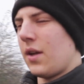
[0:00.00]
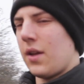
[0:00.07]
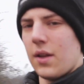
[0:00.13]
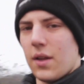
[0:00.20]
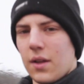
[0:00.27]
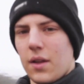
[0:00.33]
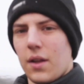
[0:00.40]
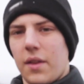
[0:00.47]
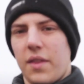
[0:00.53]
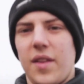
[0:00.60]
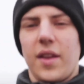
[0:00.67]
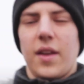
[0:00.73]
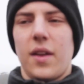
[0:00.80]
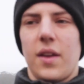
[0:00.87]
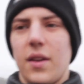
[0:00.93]
I
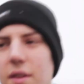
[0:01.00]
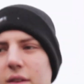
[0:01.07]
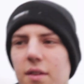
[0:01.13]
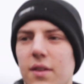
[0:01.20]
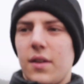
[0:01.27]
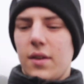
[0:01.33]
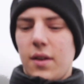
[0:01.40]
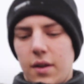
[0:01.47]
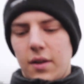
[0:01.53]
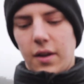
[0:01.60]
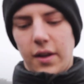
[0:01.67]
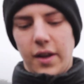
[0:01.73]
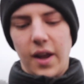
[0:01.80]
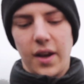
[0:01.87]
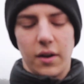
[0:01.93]
think,
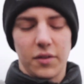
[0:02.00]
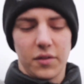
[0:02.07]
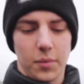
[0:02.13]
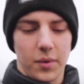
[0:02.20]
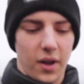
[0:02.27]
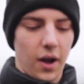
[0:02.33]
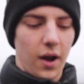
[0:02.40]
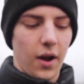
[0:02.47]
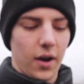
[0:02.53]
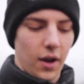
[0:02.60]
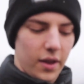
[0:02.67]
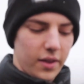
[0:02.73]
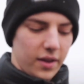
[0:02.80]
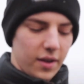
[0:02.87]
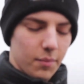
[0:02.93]
again, I just want to
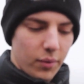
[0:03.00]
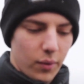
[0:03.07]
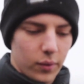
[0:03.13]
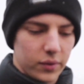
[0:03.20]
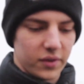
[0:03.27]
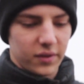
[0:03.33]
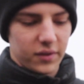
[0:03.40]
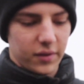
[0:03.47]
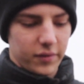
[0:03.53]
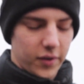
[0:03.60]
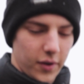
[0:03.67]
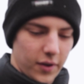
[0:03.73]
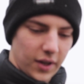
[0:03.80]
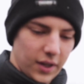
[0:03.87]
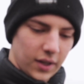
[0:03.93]
highlight the importance of
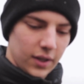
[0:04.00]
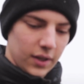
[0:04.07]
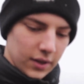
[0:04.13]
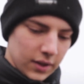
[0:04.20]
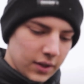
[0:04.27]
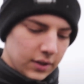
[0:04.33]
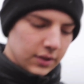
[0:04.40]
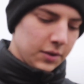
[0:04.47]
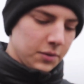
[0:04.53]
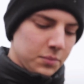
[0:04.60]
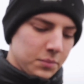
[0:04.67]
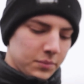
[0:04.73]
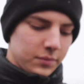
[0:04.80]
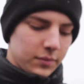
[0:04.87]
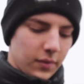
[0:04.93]
doing
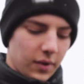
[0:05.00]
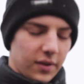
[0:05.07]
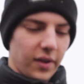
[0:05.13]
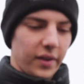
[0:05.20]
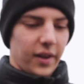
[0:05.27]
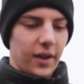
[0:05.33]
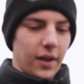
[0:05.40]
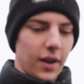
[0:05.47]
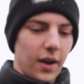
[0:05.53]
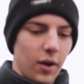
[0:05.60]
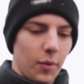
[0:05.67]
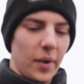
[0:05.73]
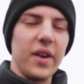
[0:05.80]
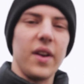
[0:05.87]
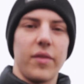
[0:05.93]
something a
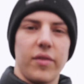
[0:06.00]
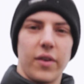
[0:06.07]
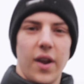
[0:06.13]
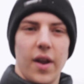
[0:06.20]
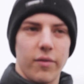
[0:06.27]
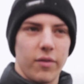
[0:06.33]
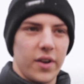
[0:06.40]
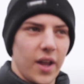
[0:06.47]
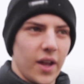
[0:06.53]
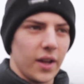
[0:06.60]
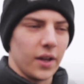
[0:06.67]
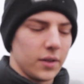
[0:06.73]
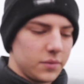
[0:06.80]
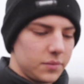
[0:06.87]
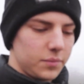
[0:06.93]
little bit different every day.